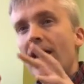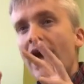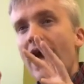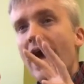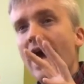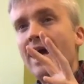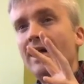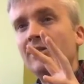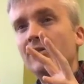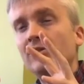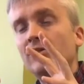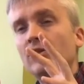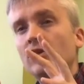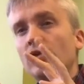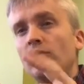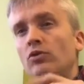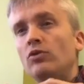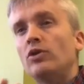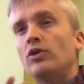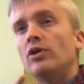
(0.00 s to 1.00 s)
and
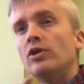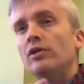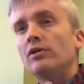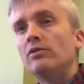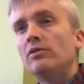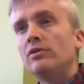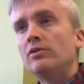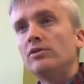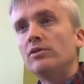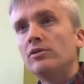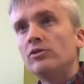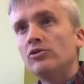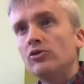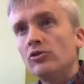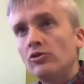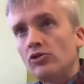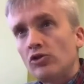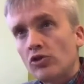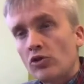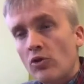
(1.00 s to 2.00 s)
you can
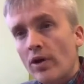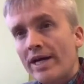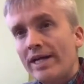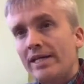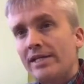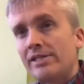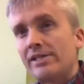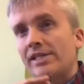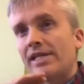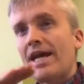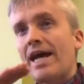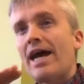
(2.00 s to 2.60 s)
trace